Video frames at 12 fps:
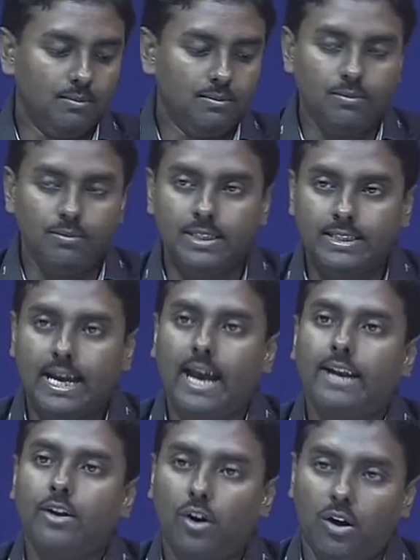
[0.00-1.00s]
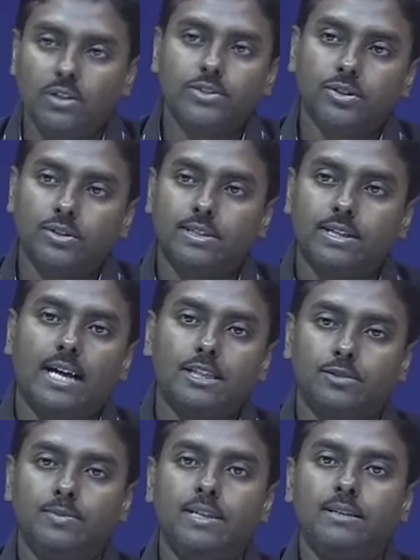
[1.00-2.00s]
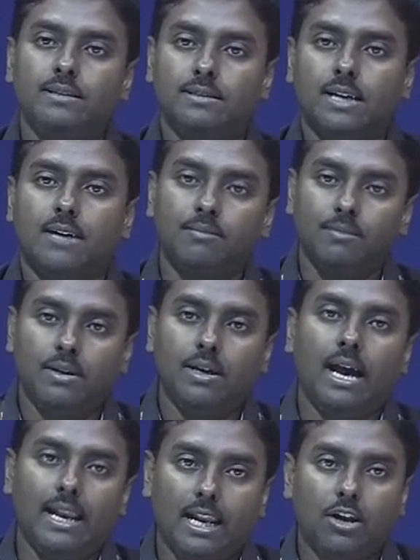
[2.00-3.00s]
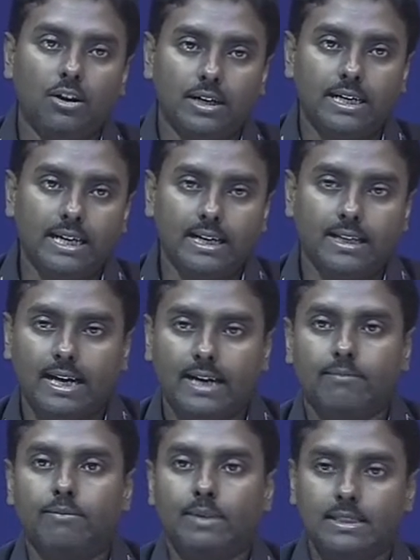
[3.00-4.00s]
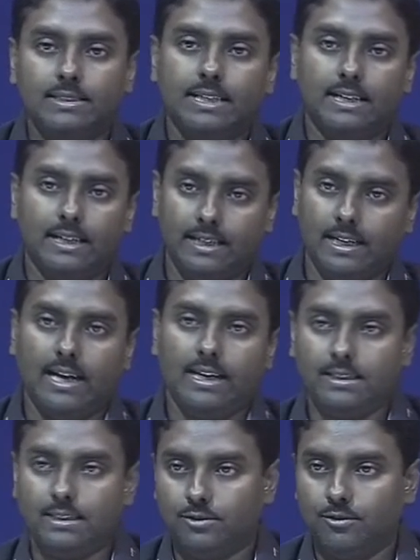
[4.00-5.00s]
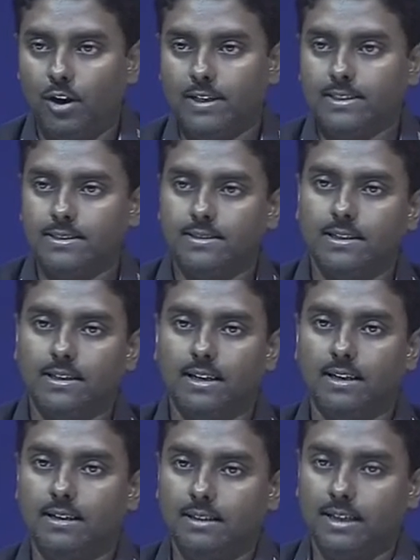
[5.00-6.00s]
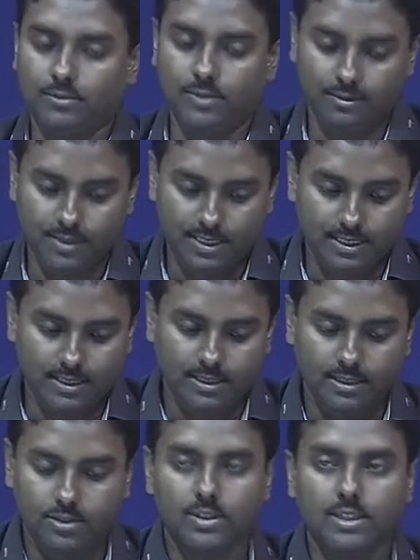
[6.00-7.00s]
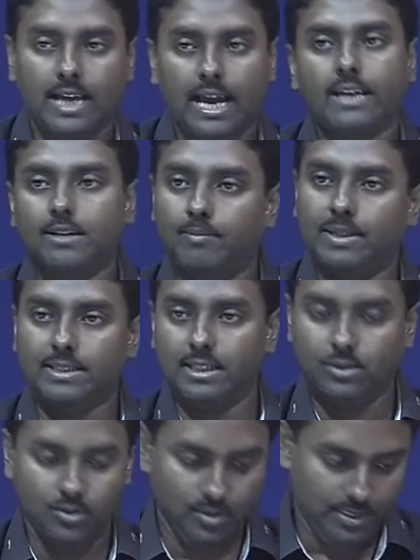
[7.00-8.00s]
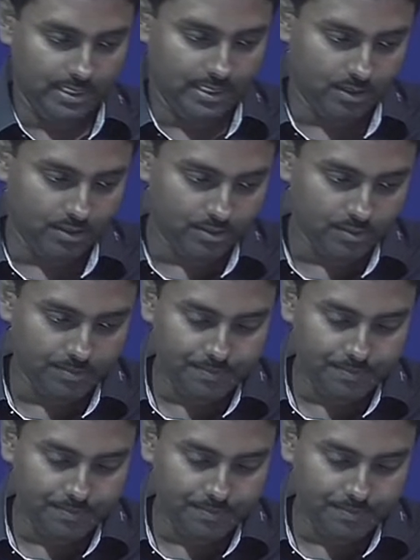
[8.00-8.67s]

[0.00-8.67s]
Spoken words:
which can also transmit some analog data that is generated, like this voice signal that we have generated. So, it can represent those data also.